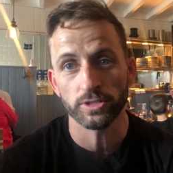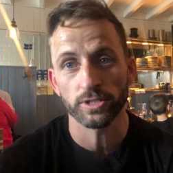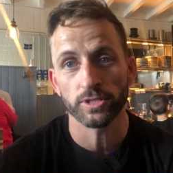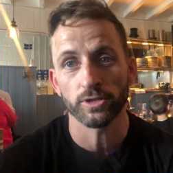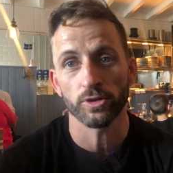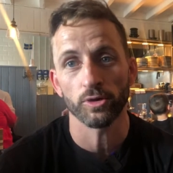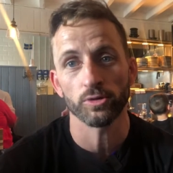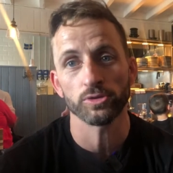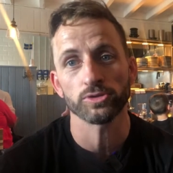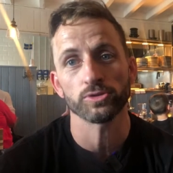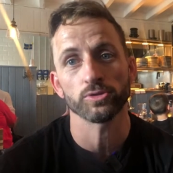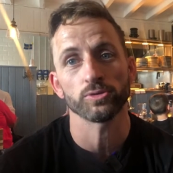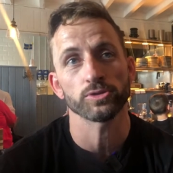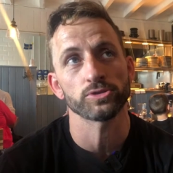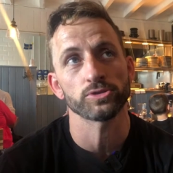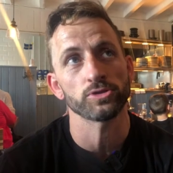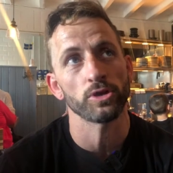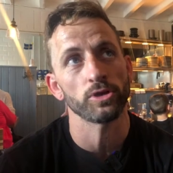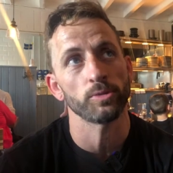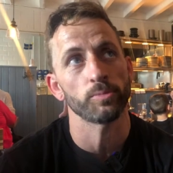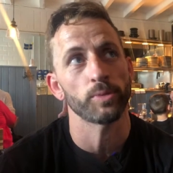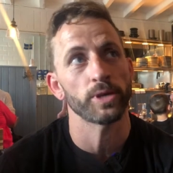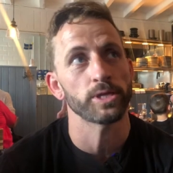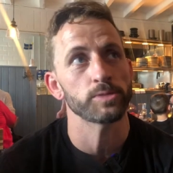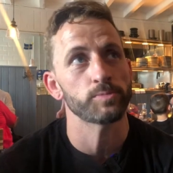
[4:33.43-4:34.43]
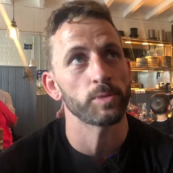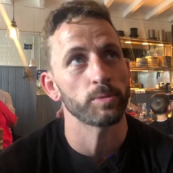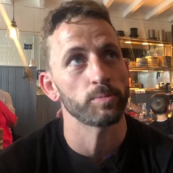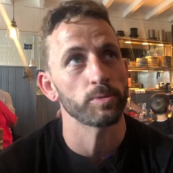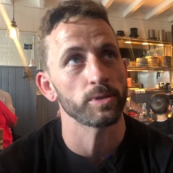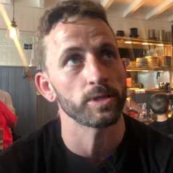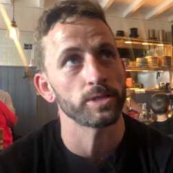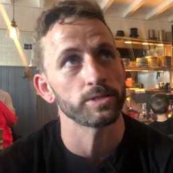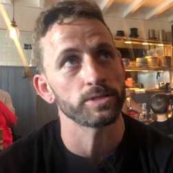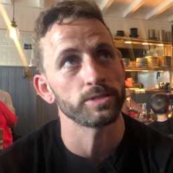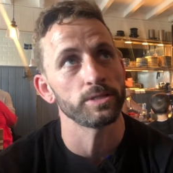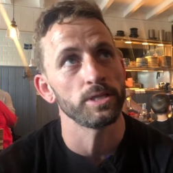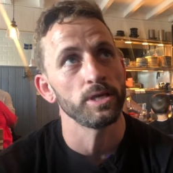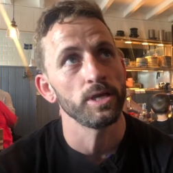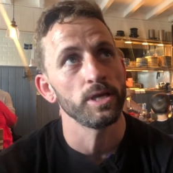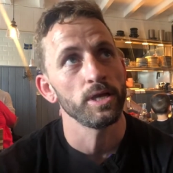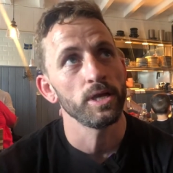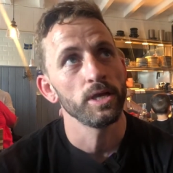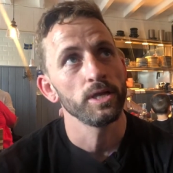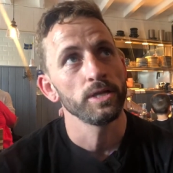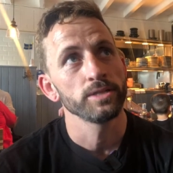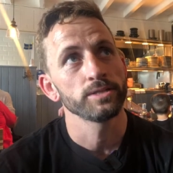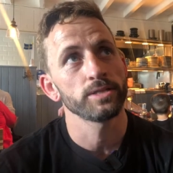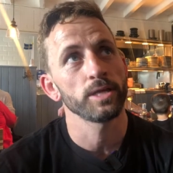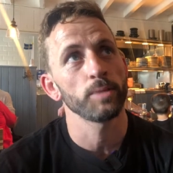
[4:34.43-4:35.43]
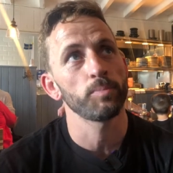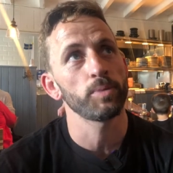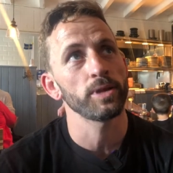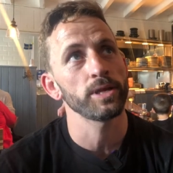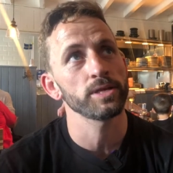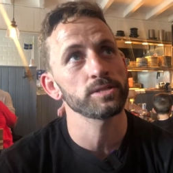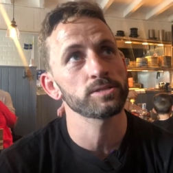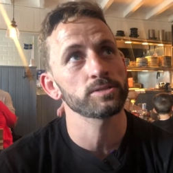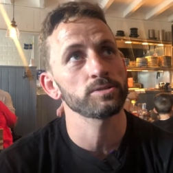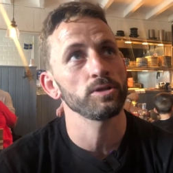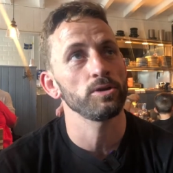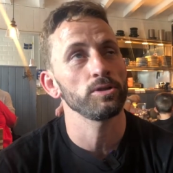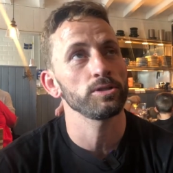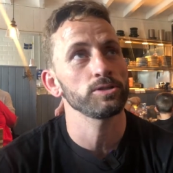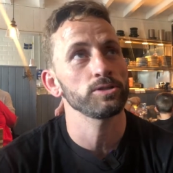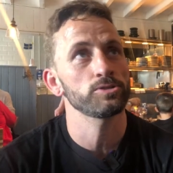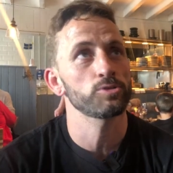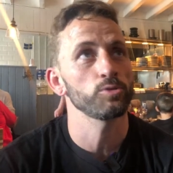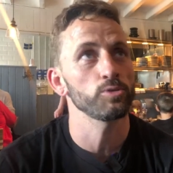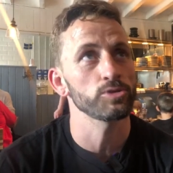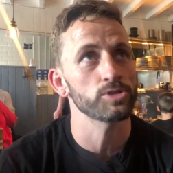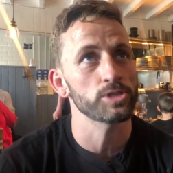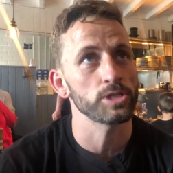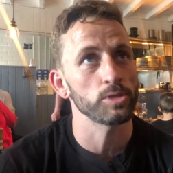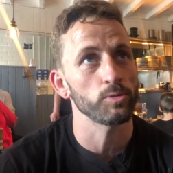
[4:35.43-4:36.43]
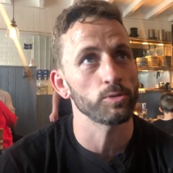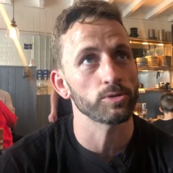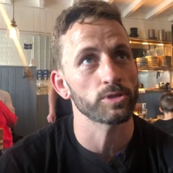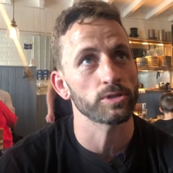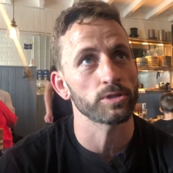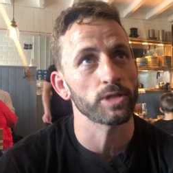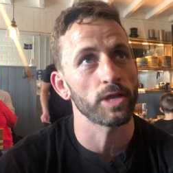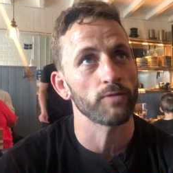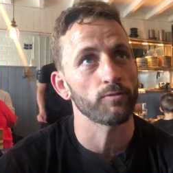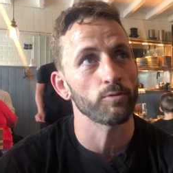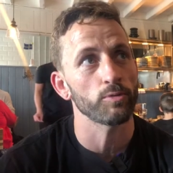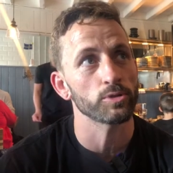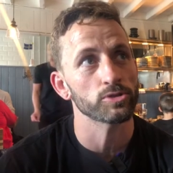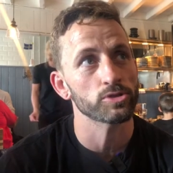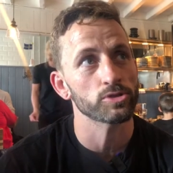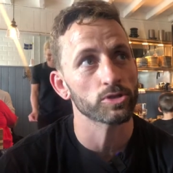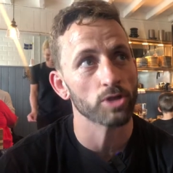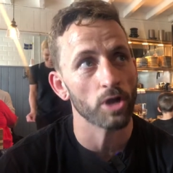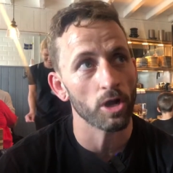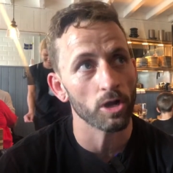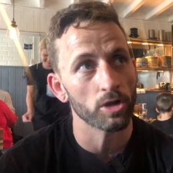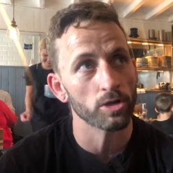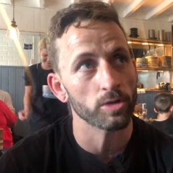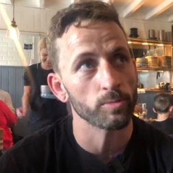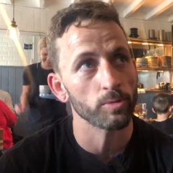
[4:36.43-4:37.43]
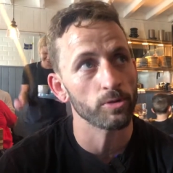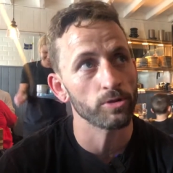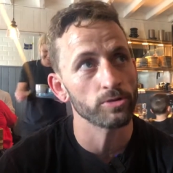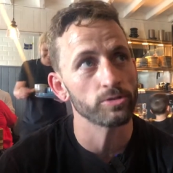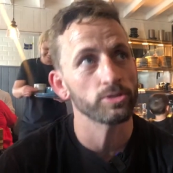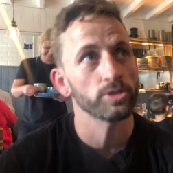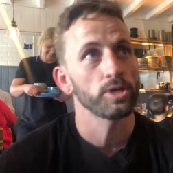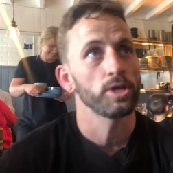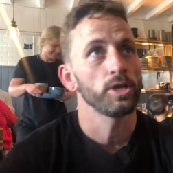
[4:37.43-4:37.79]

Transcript: you know, so it sort of brings people in to a place, oh, let's go and see what everyone's talking about,